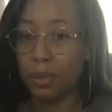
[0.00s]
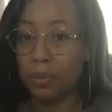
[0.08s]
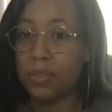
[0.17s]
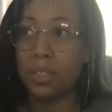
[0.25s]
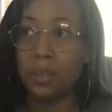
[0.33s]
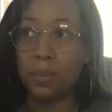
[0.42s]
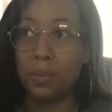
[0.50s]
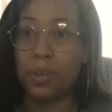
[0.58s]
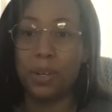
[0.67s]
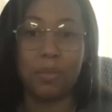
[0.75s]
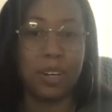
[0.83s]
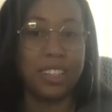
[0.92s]
I was like,
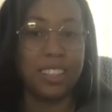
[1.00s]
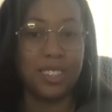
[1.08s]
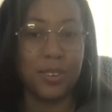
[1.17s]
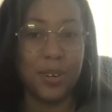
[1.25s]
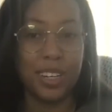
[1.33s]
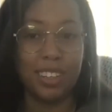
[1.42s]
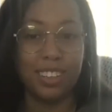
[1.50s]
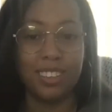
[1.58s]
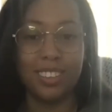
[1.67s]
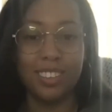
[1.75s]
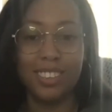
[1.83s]
what am I doing?